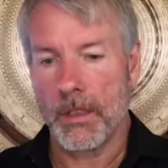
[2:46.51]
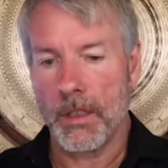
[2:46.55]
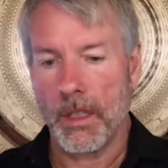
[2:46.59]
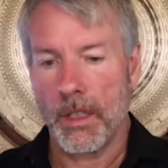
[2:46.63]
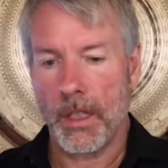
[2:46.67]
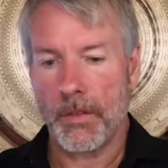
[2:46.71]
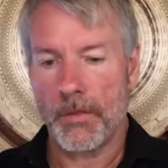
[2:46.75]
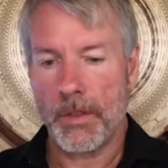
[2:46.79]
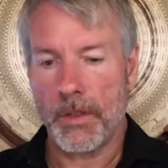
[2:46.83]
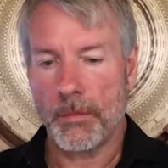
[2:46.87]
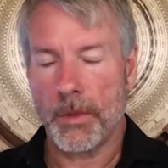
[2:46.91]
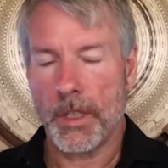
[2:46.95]

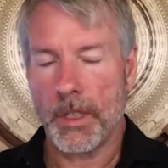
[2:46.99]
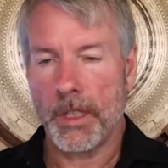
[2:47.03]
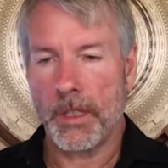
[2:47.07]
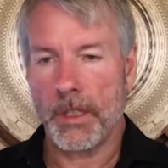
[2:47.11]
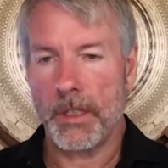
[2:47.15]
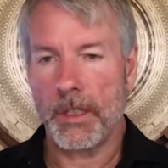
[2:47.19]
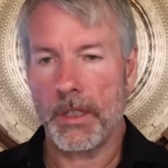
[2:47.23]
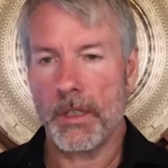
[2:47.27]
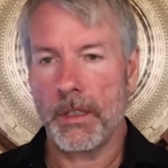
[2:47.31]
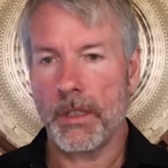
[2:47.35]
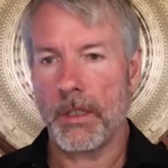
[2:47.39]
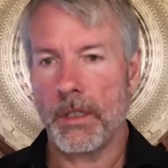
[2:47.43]

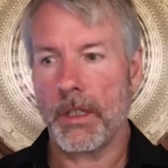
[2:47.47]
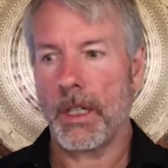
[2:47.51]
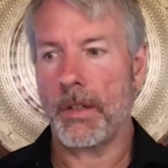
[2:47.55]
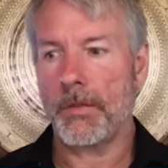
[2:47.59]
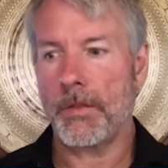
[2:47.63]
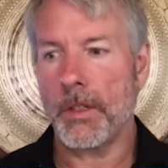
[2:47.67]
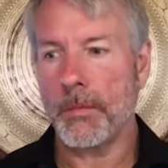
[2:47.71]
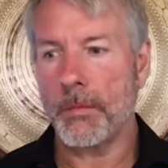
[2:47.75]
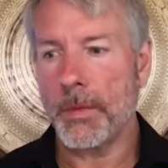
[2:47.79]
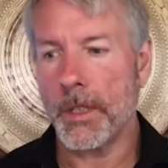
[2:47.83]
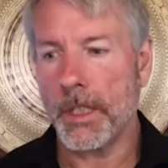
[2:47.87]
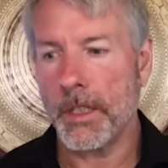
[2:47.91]
Everybody
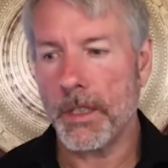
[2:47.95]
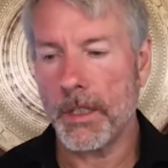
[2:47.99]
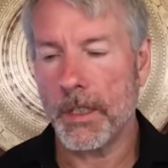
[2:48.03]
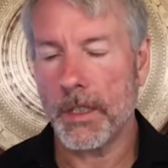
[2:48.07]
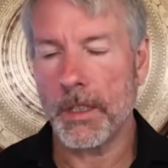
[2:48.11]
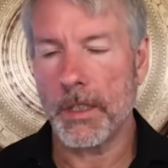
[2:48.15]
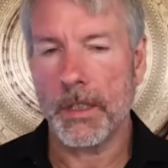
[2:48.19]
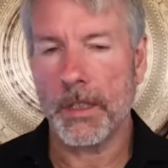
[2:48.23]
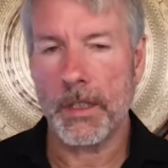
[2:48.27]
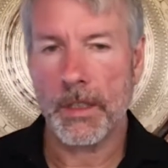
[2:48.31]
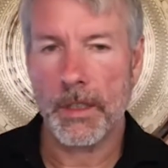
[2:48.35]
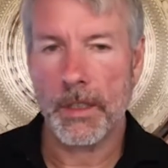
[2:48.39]

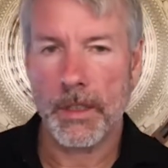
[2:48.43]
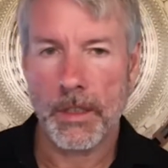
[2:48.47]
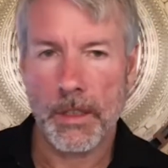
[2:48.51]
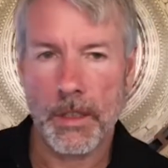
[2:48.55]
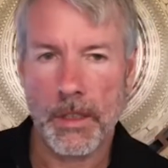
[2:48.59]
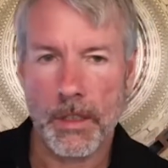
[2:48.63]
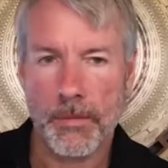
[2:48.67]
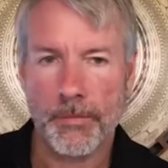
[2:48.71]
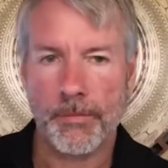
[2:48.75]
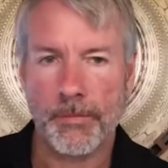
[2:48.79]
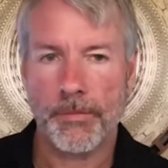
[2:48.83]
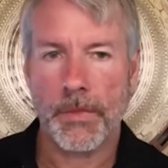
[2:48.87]
in
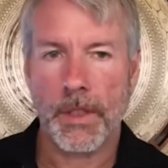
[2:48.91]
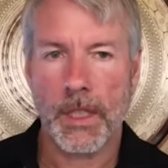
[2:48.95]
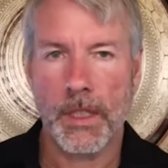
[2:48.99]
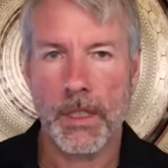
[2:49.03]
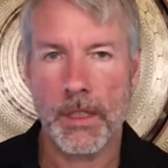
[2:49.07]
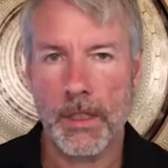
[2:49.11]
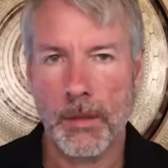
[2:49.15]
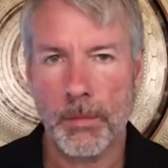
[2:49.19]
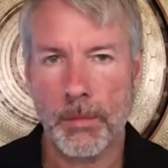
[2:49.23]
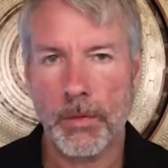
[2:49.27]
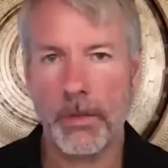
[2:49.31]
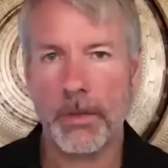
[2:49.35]
the